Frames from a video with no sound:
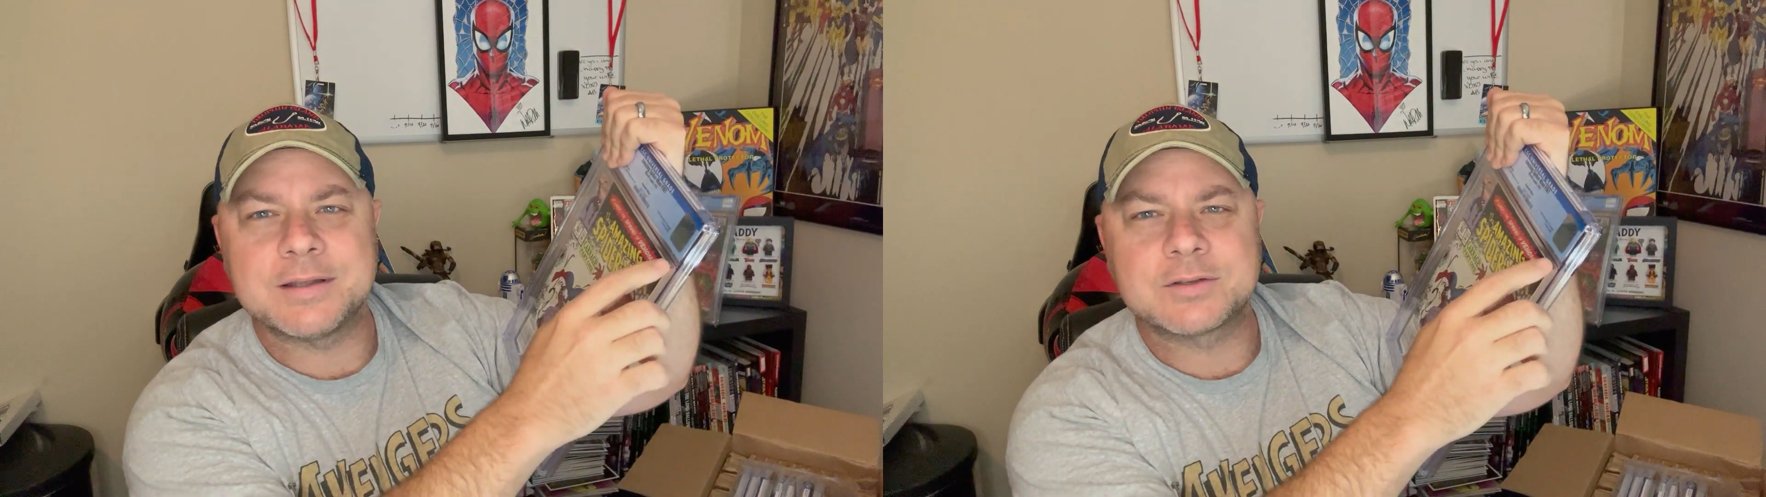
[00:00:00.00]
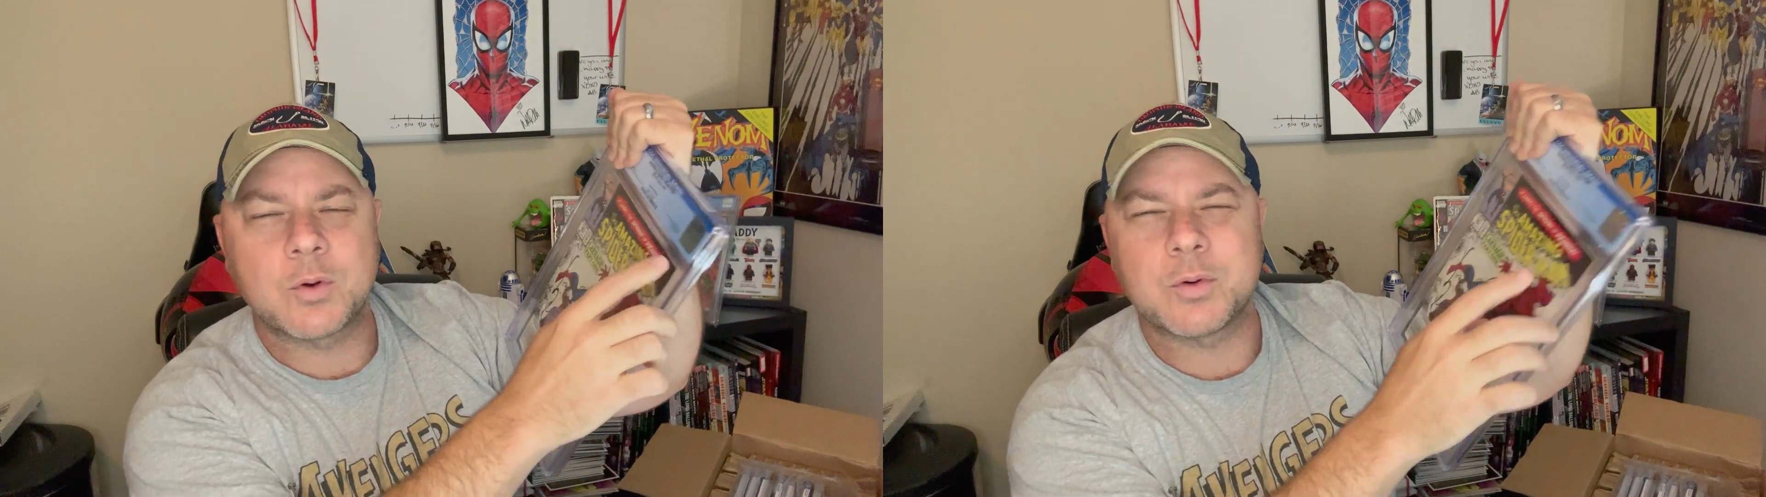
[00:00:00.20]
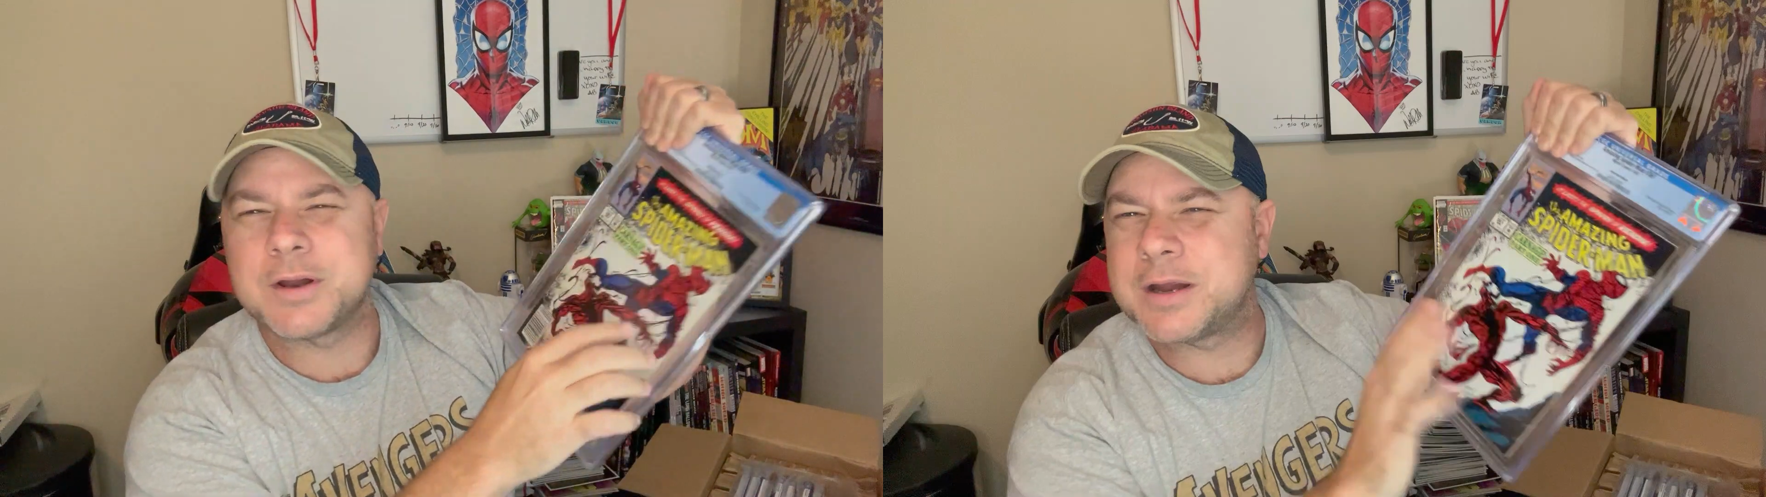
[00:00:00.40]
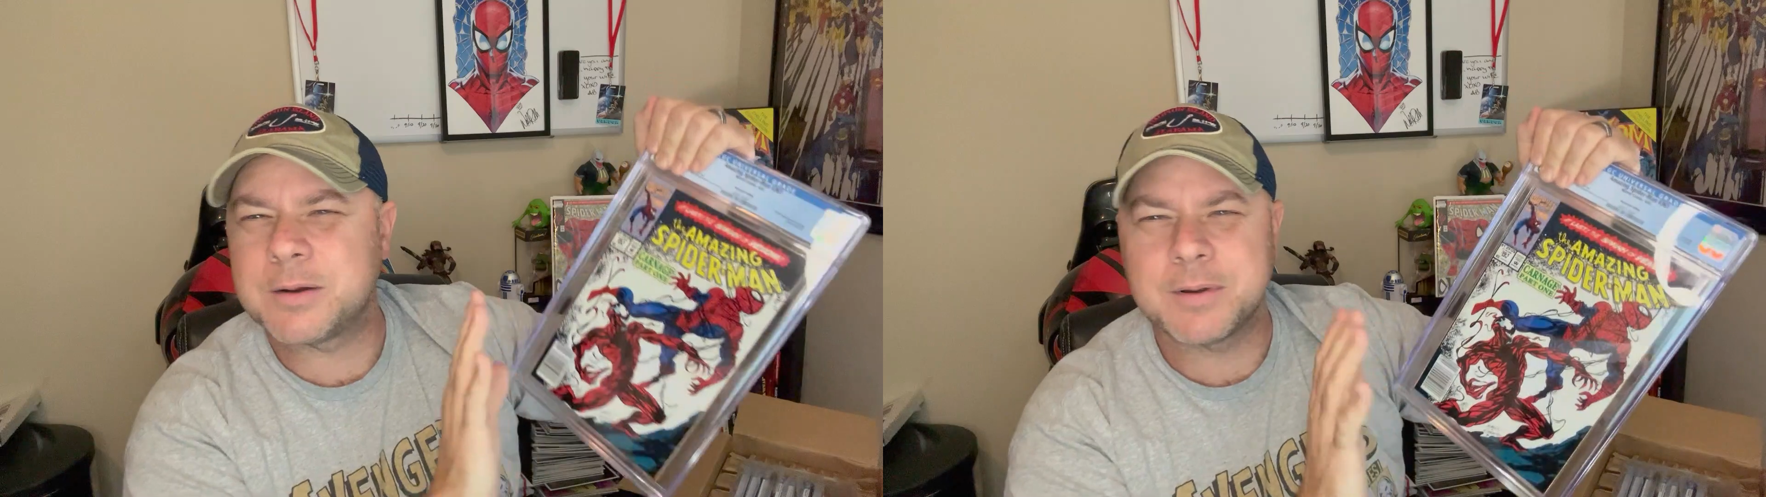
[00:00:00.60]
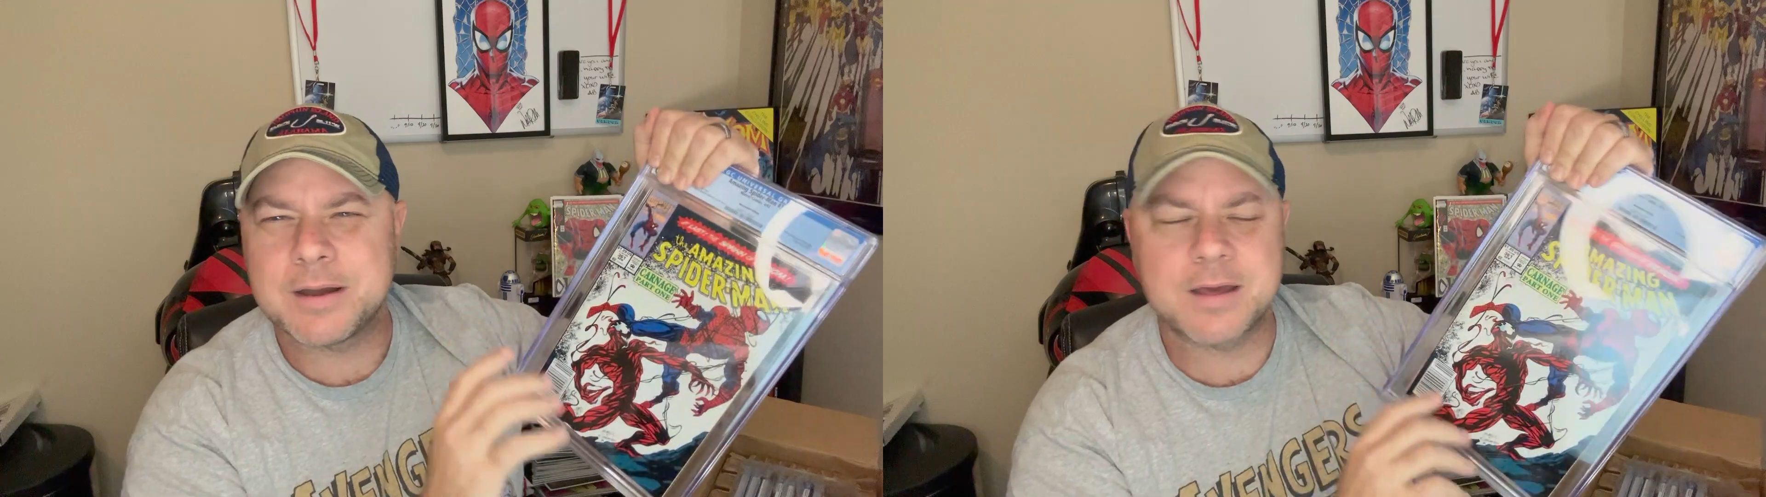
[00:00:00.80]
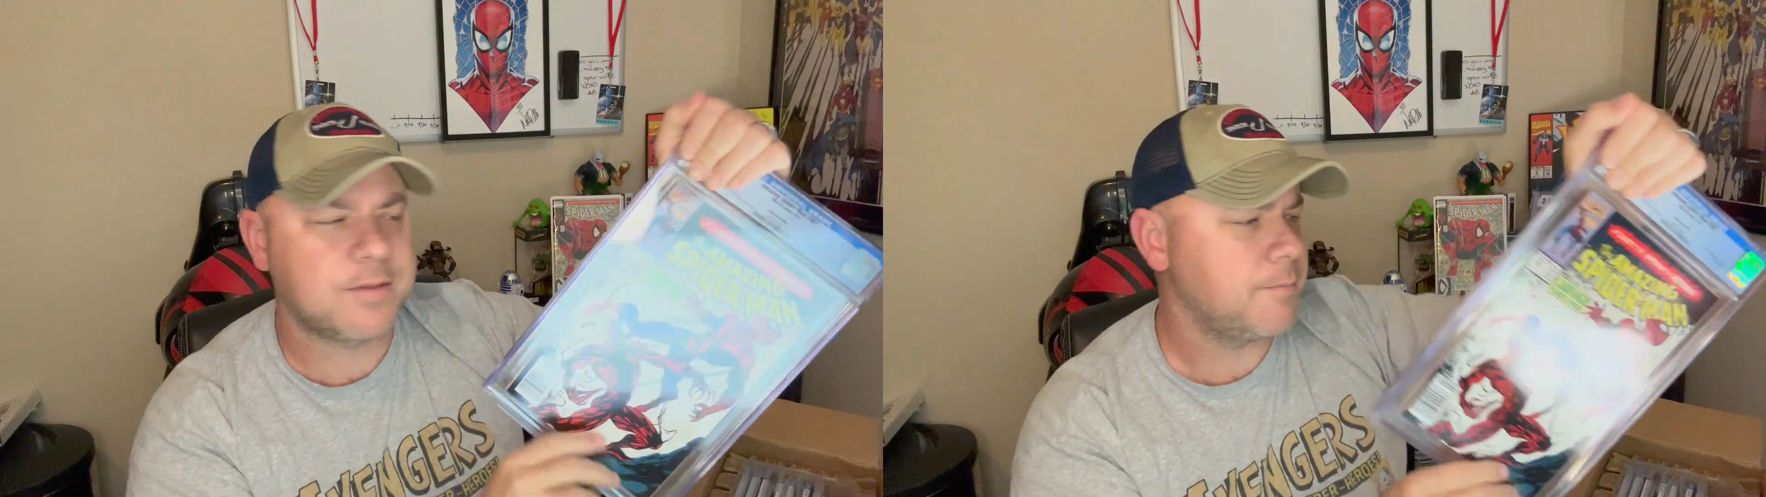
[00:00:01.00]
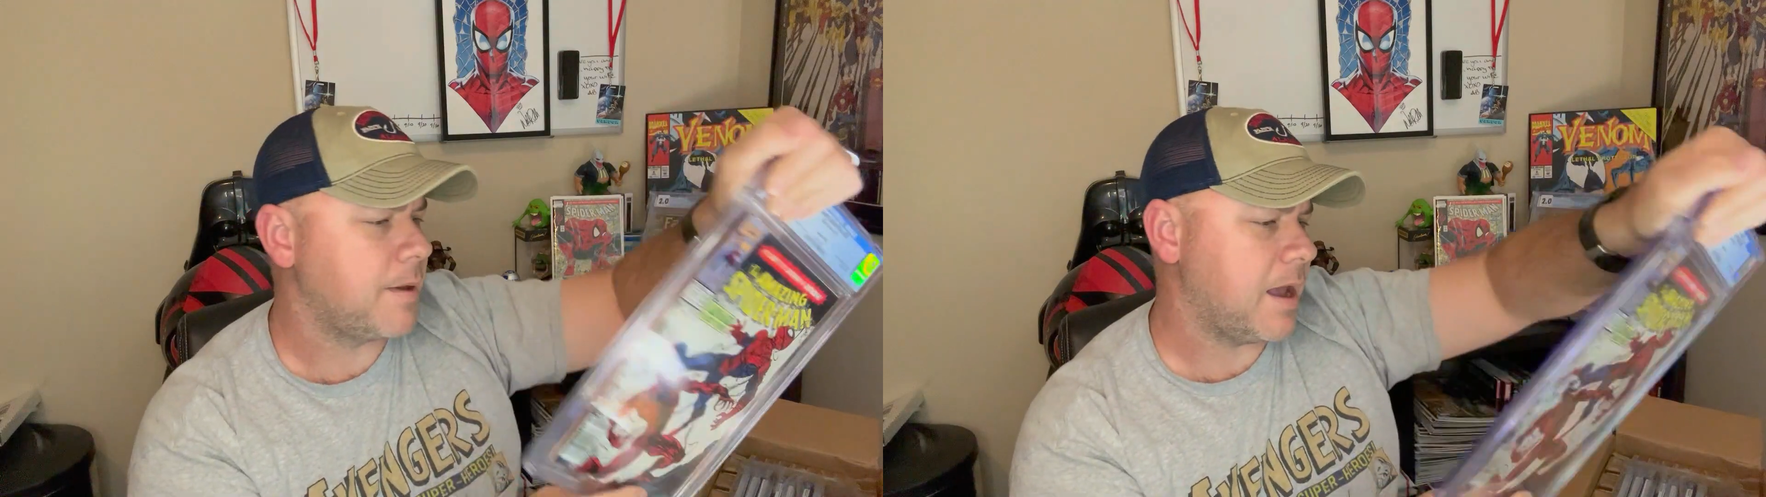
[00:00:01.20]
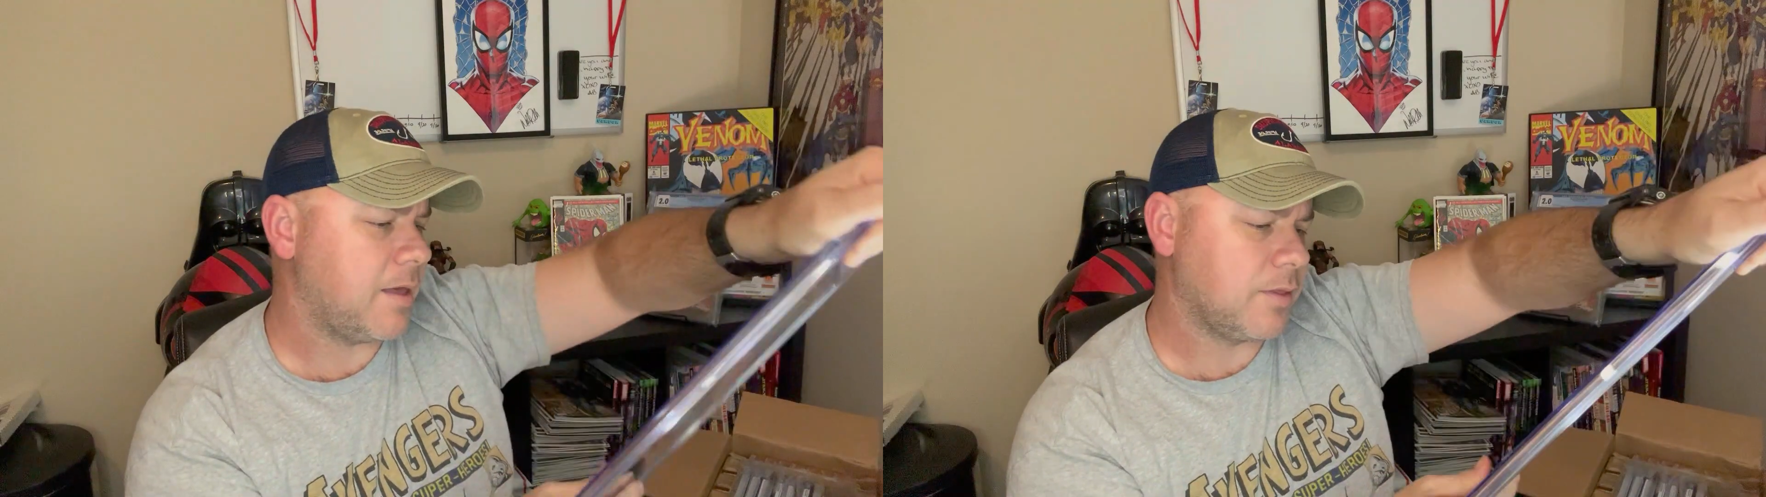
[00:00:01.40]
corner here, but nothing bad.